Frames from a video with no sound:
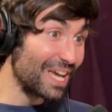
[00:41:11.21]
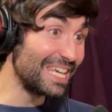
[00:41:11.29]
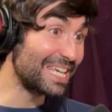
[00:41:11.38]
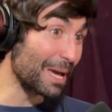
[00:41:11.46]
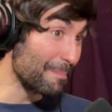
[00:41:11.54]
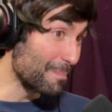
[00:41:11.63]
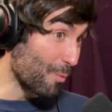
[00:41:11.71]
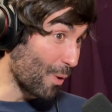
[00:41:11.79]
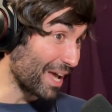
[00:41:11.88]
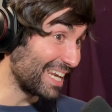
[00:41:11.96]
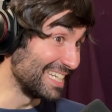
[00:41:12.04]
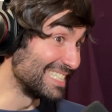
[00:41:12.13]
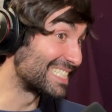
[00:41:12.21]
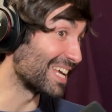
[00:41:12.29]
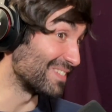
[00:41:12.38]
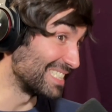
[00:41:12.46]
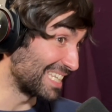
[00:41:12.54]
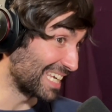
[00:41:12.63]
He came weighing
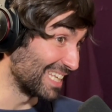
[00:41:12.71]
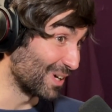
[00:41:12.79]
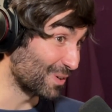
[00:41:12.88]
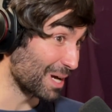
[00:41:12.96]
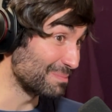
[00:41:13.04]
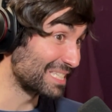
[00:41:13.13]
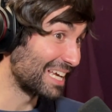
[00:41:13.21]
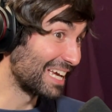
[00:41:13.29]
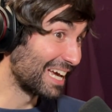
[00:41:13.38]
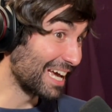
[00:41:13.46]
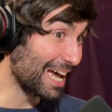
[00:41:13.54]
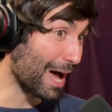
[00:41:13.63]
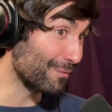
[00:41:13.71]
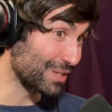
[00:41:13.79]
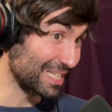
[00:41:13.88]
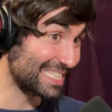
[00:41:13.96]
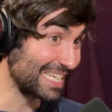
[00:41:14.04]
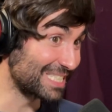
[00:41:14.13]
70 kilograms. After
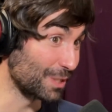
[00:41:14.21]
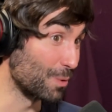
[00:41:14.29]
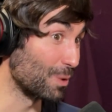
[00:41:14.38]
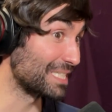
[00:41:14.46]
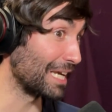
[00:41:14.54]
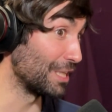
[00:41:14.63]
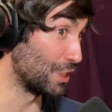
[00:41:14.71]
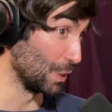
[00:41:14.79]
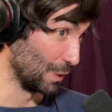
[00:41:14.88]
the season, he was 82.